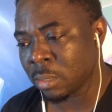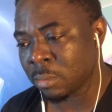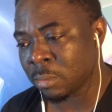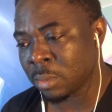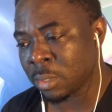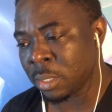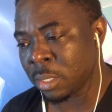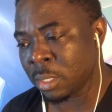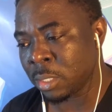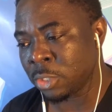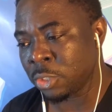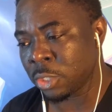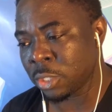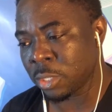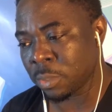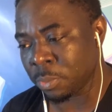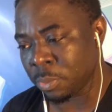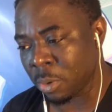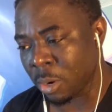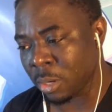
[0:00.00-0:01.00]
be just
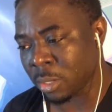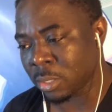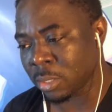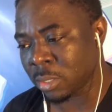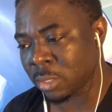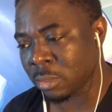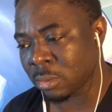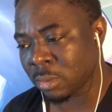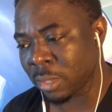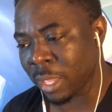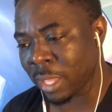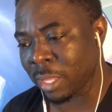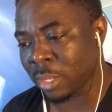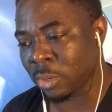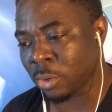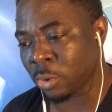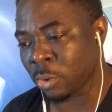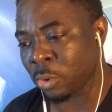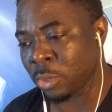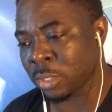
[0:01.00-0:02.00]
a product and
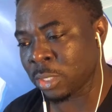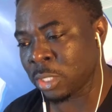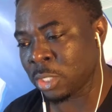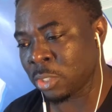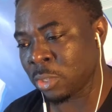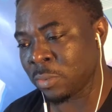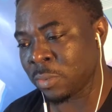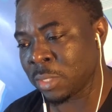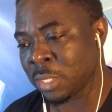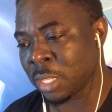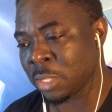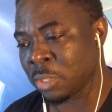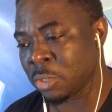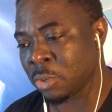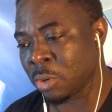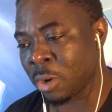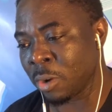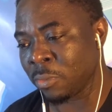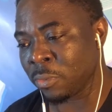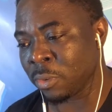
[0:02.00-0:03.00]
or the service that you
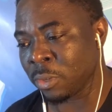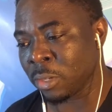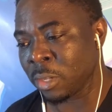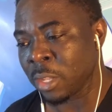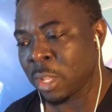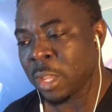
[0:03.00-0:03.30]
offer.